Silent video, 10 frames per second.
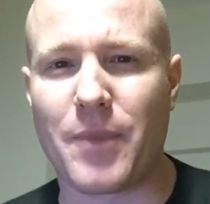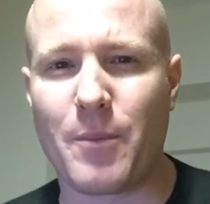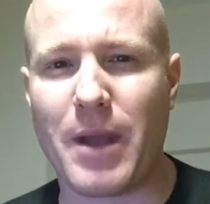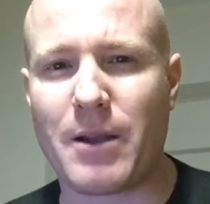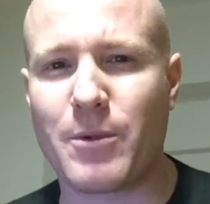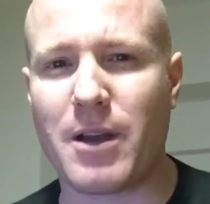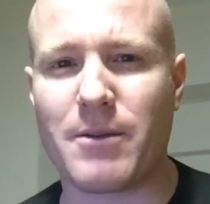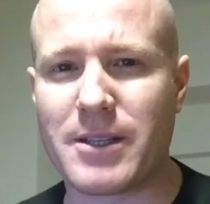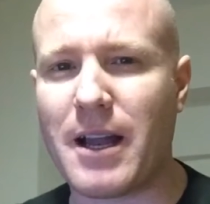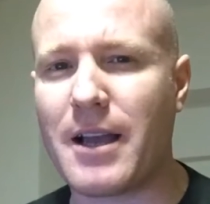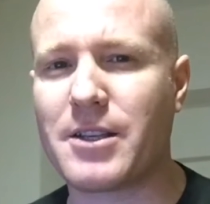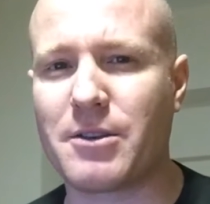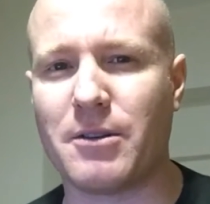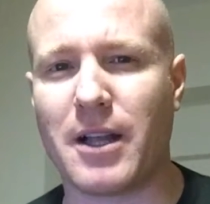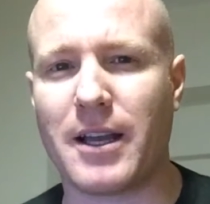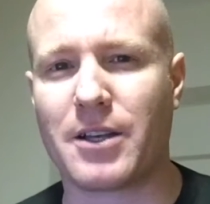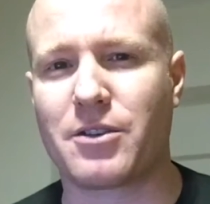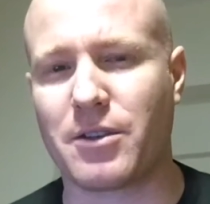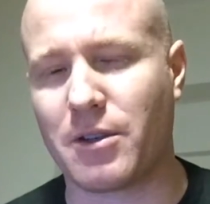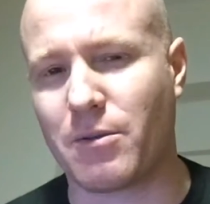Back when I was in high school, I
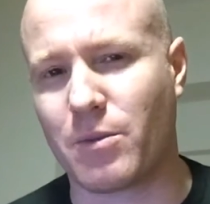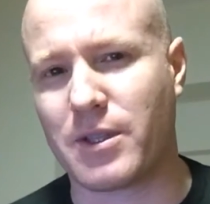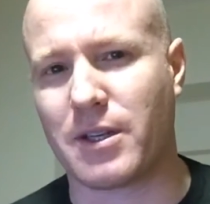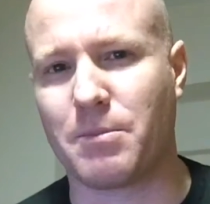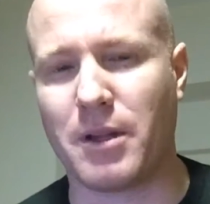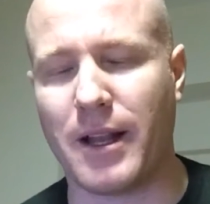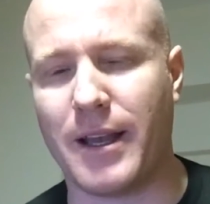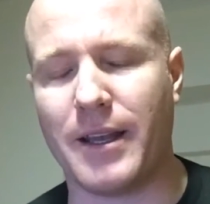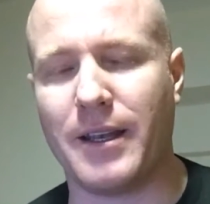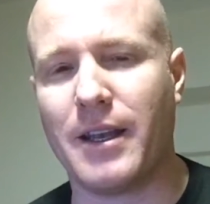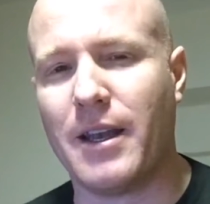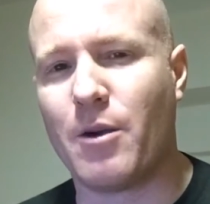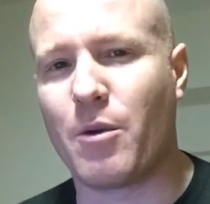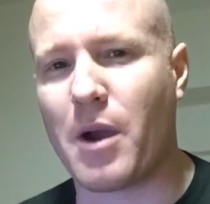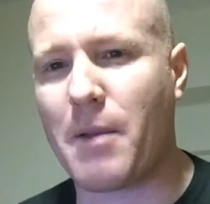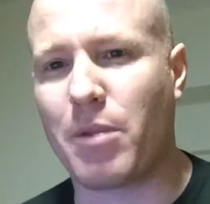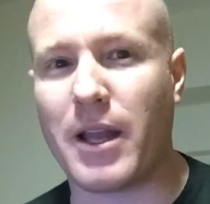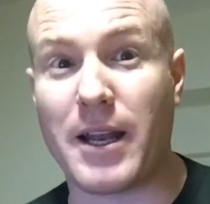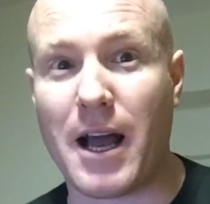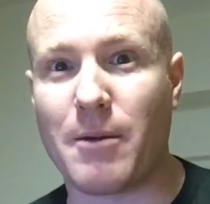actually was in a play where I
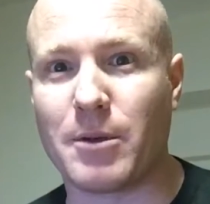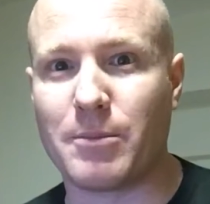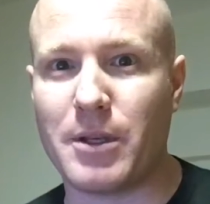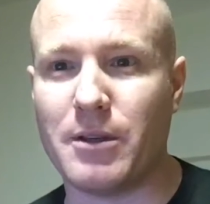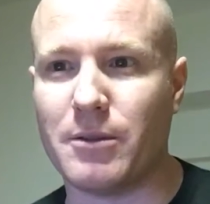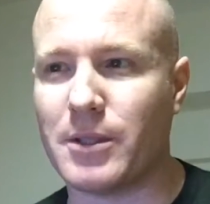played Howard Beale,